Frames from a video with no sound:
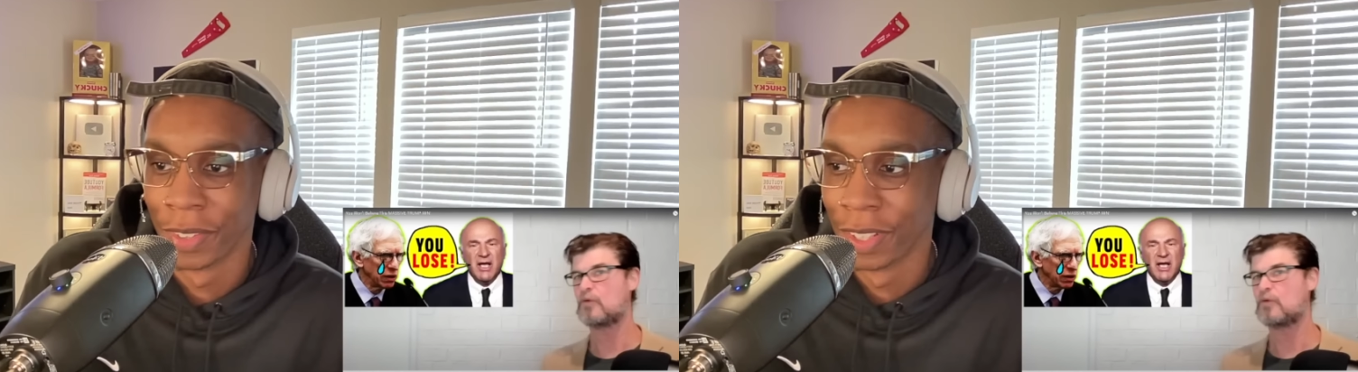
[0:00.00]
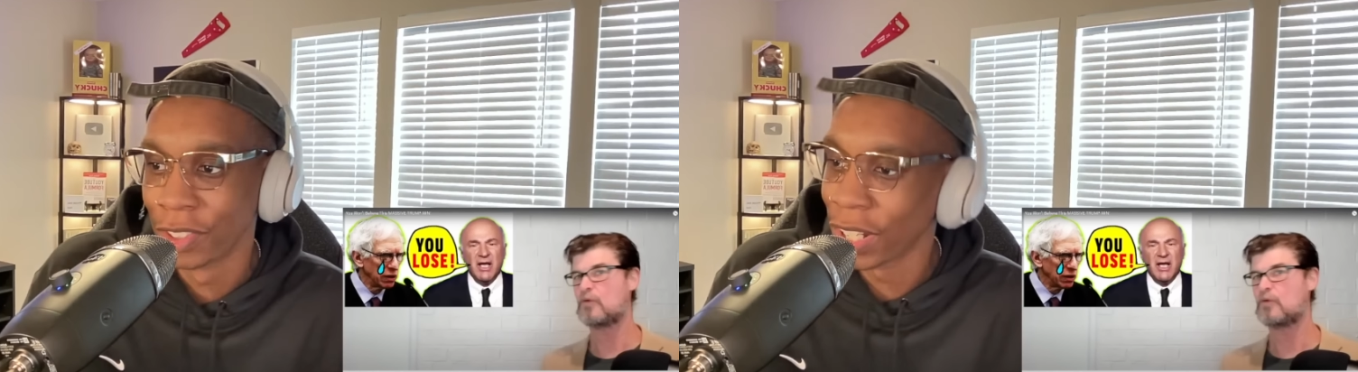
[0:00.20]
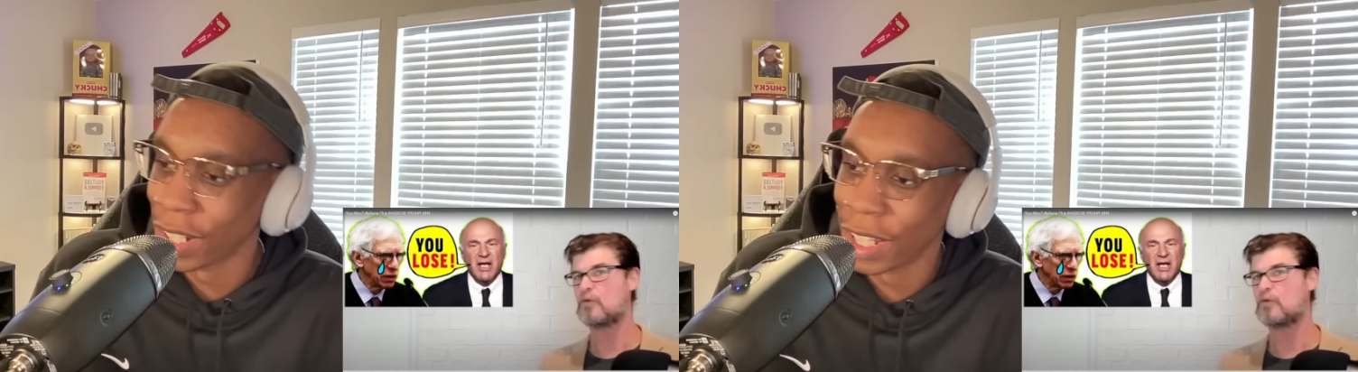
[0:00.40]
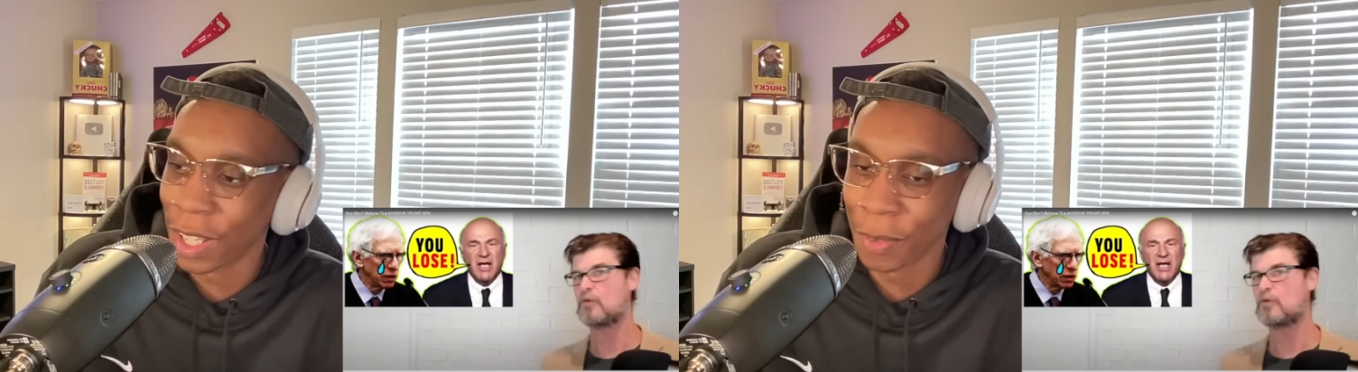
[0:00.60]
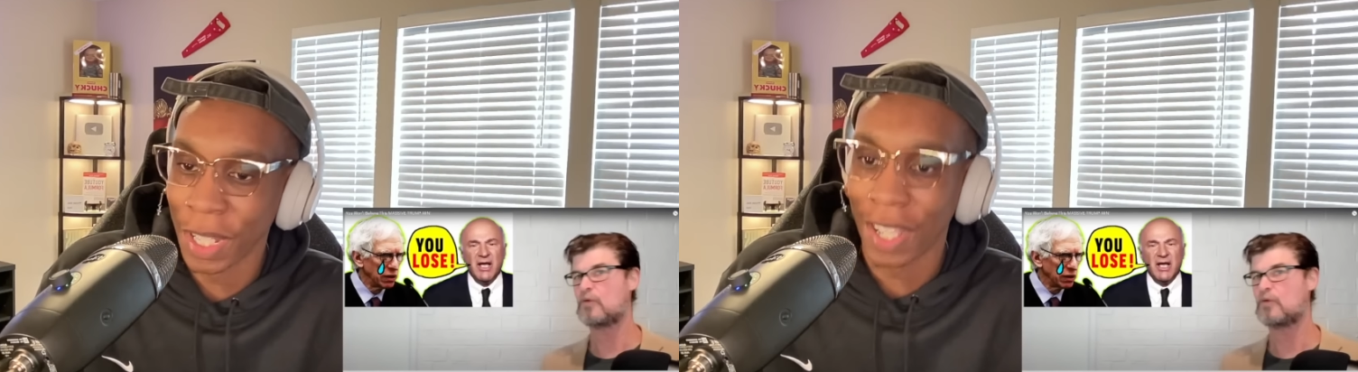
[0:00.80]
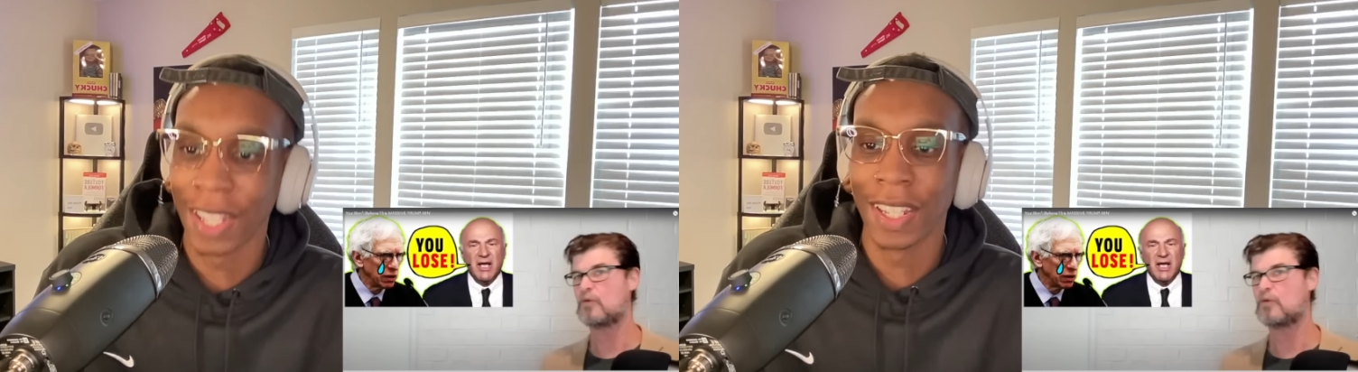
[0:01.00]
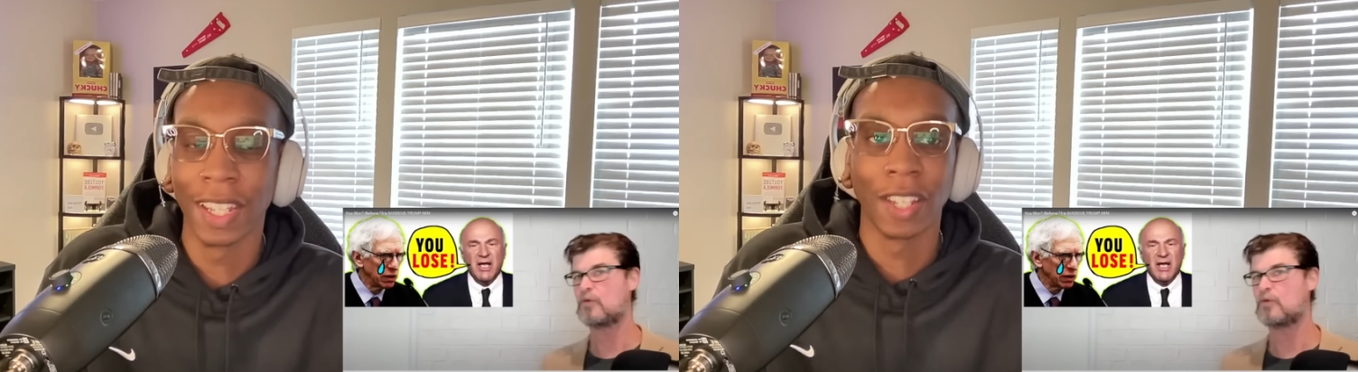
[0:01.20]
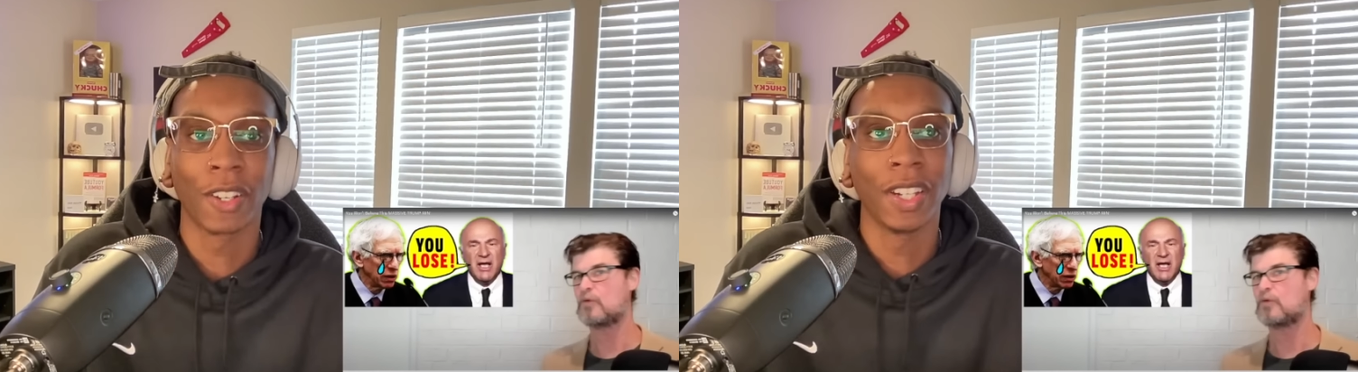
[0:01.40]
Speaker 1: Trying to knock them down, and the, and
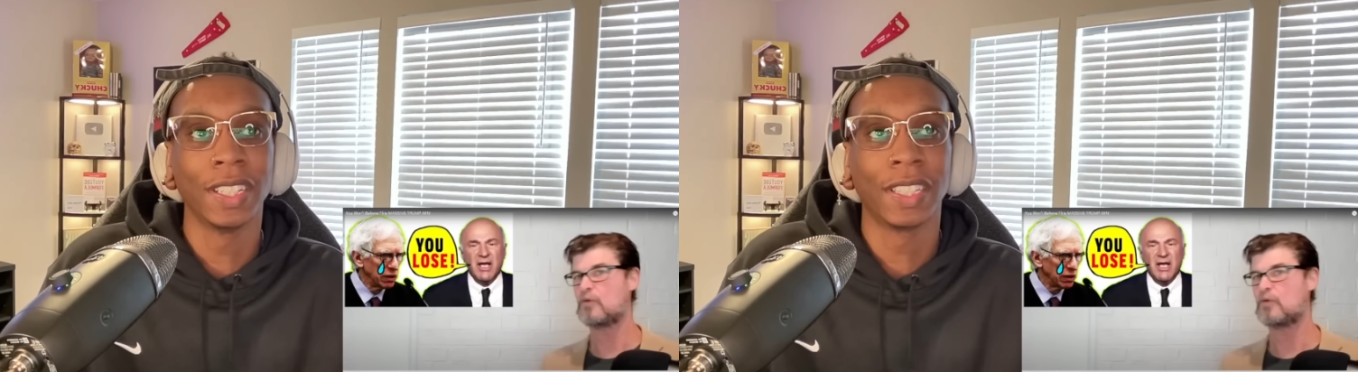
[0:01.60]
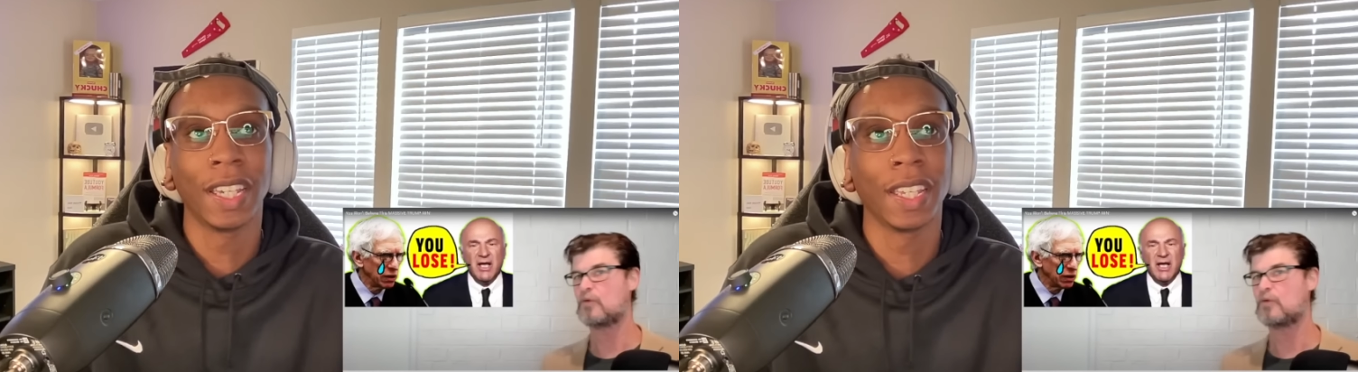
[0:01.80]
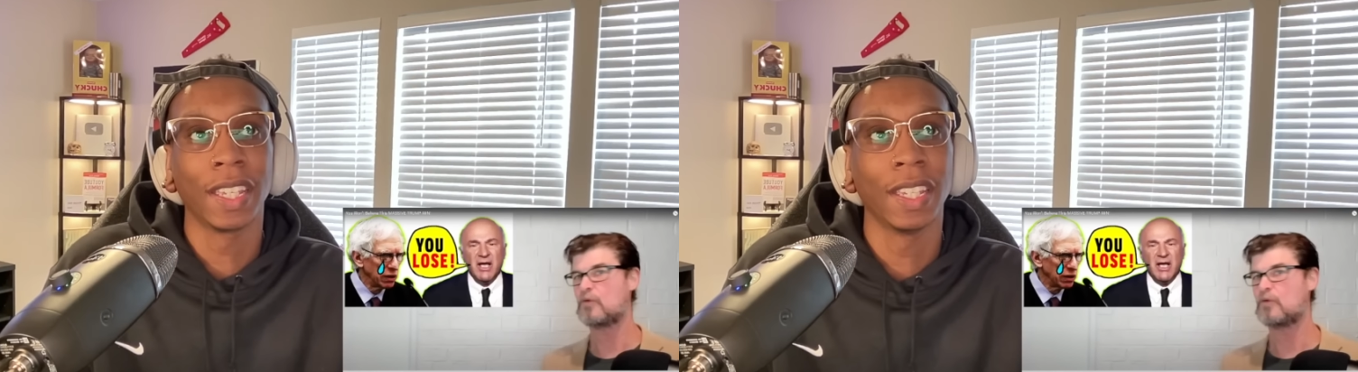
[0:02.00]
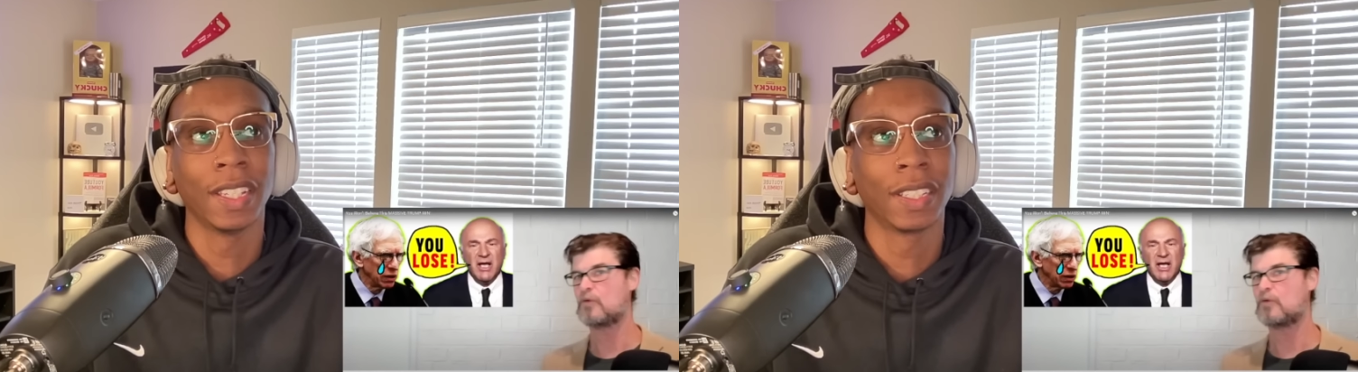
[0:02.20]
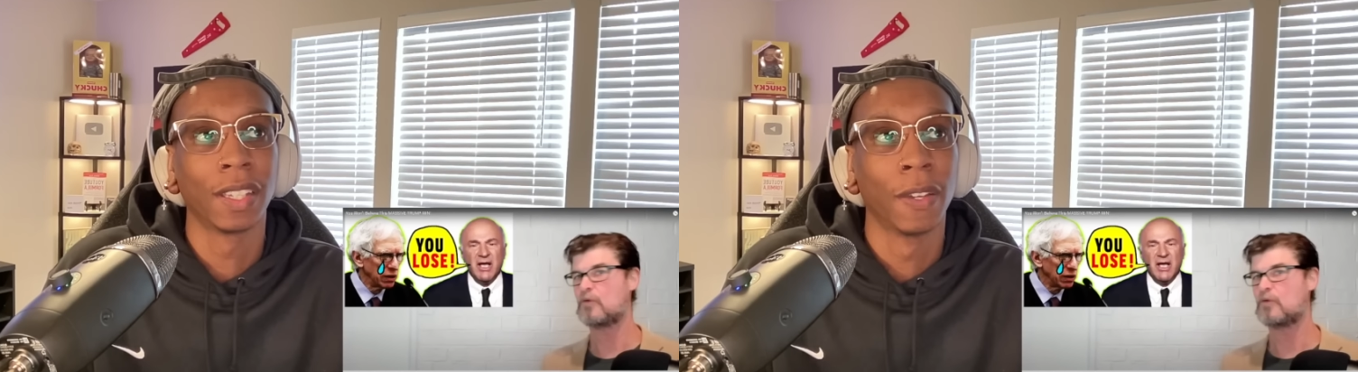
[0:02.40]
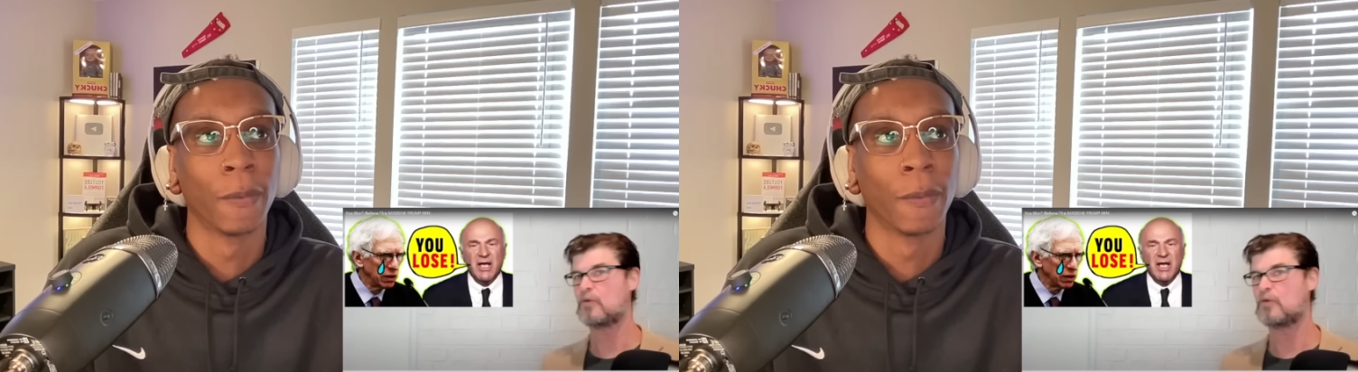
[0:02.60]
the crazy thing is,